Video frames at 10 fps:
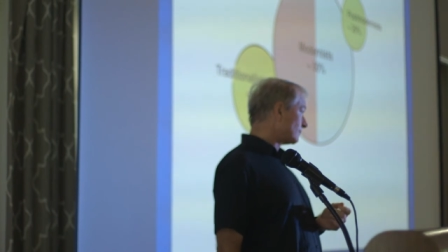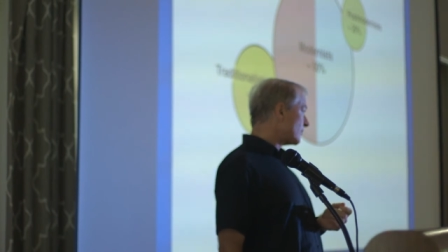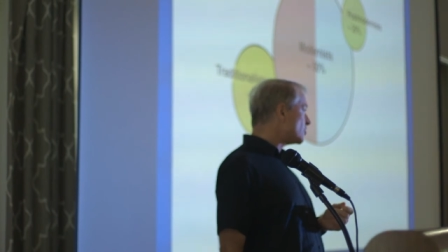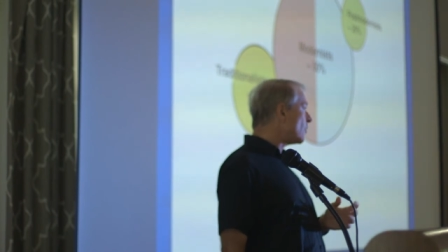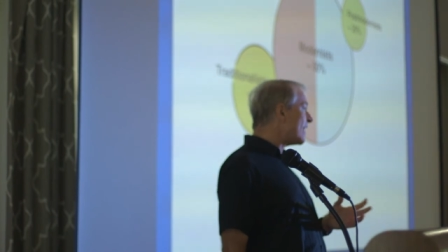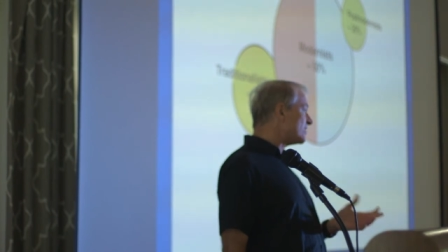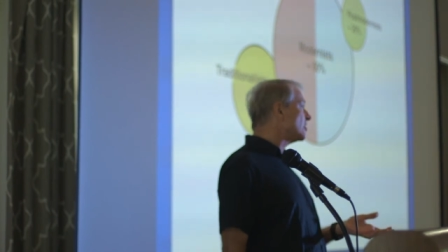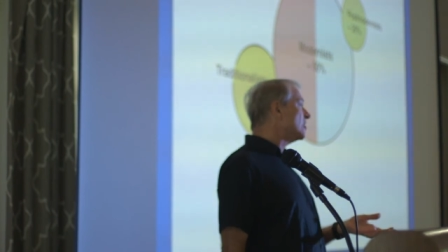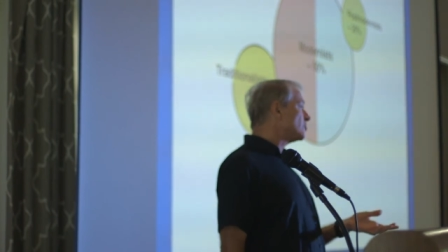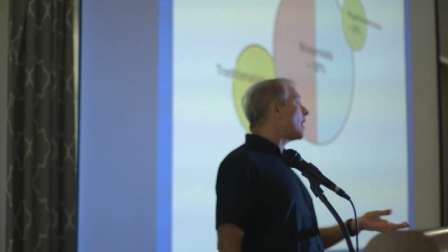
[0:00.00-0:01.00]
So
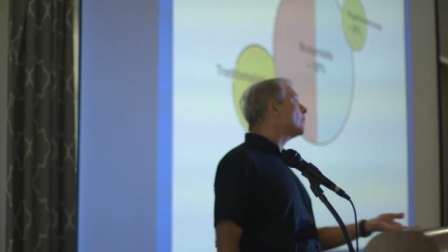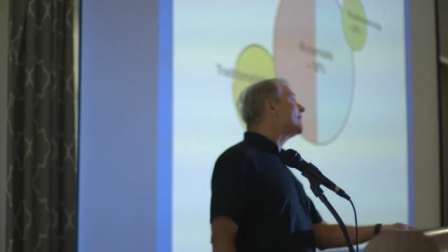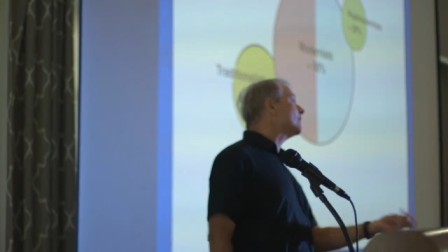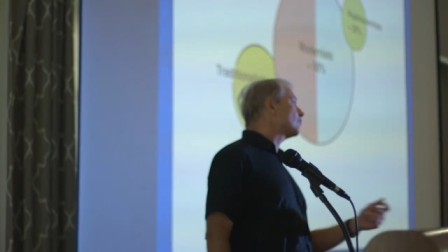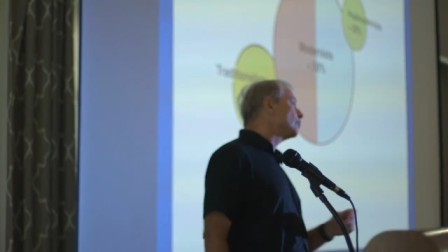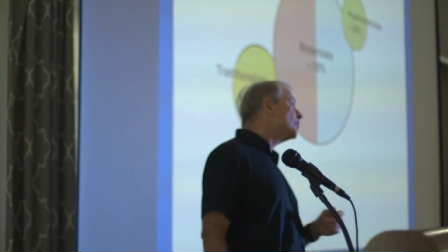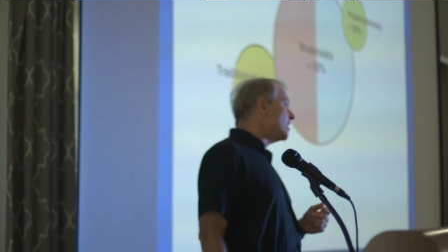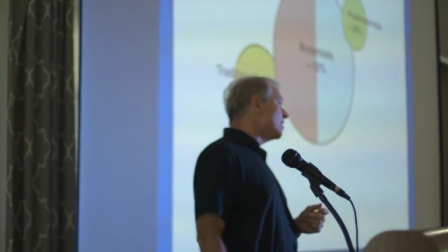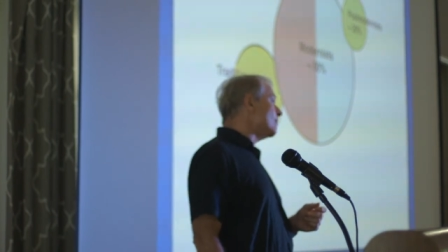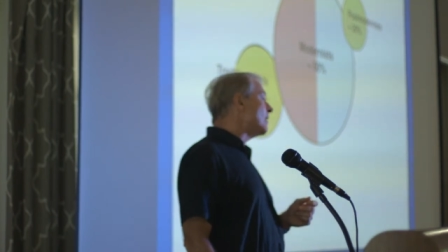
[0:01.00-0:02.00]
that's so. How do we get through to
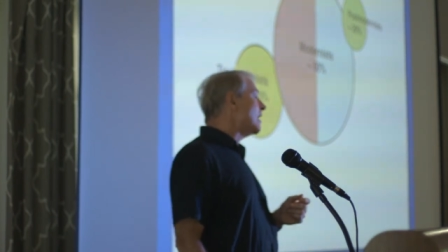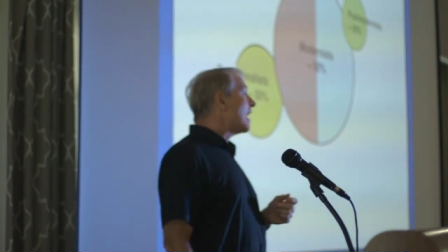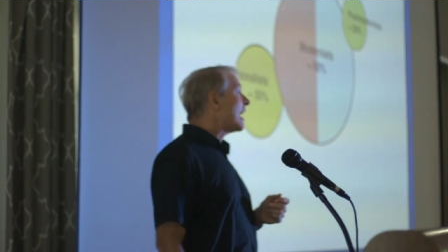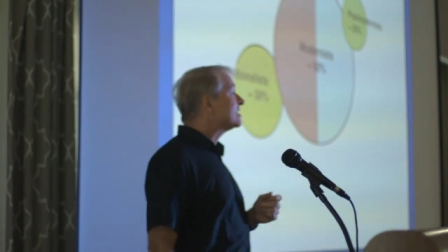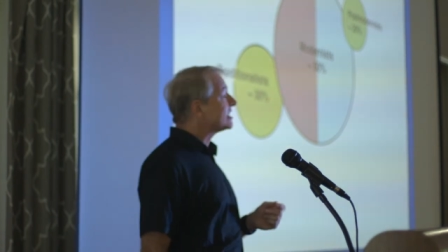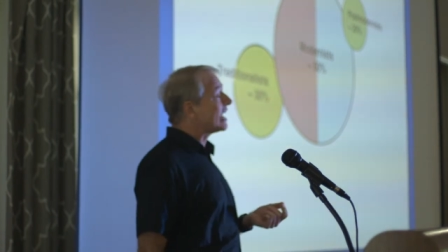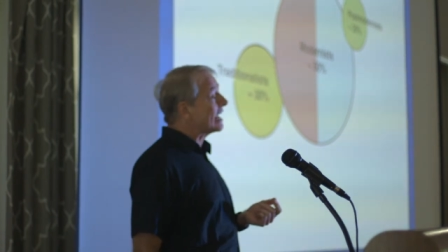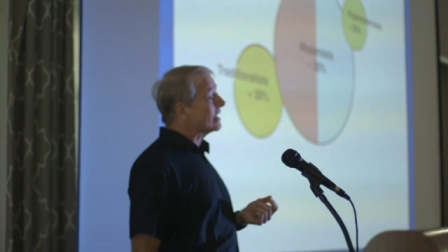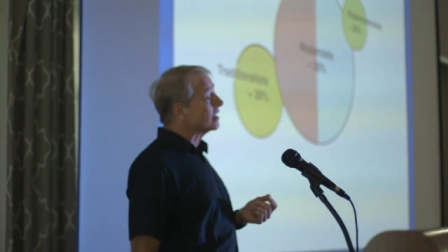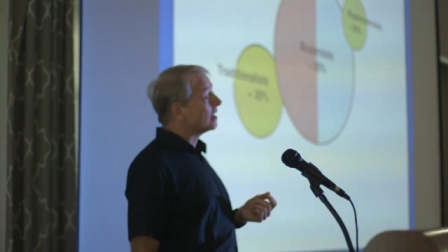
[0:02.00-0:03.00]
him? I'd
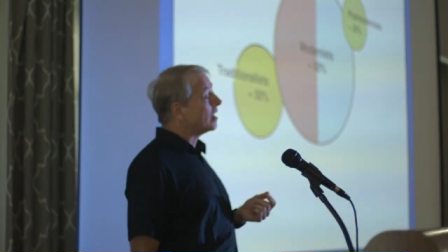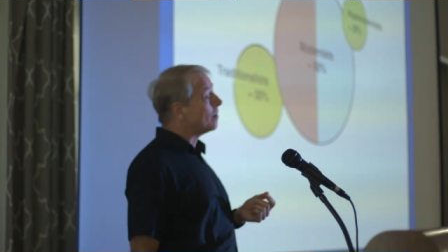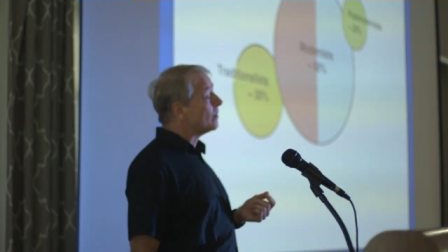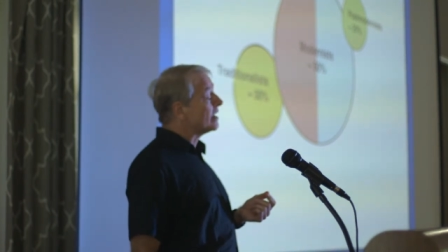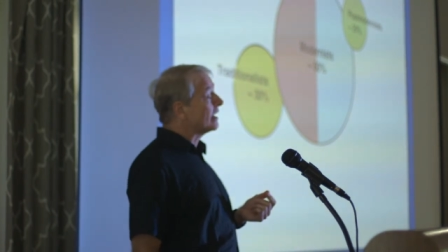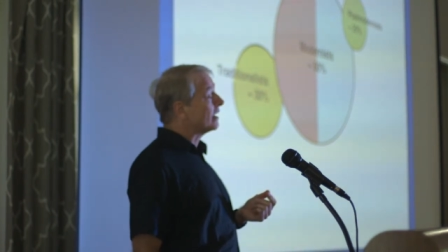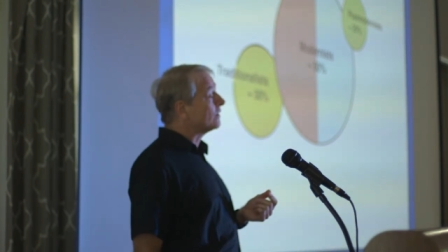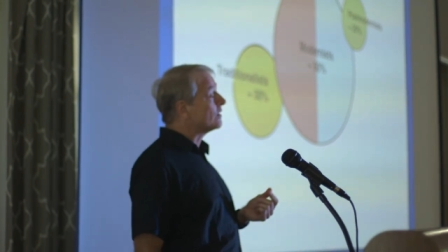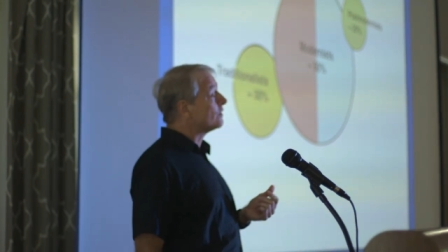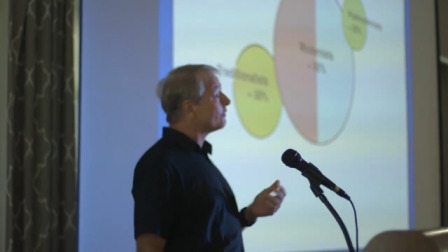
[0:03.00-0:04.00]
say um,
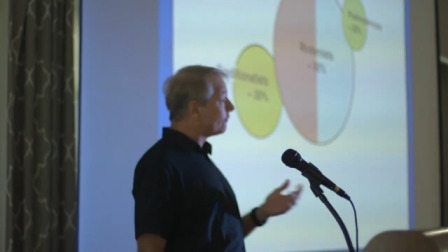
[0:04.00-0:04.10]
the, the,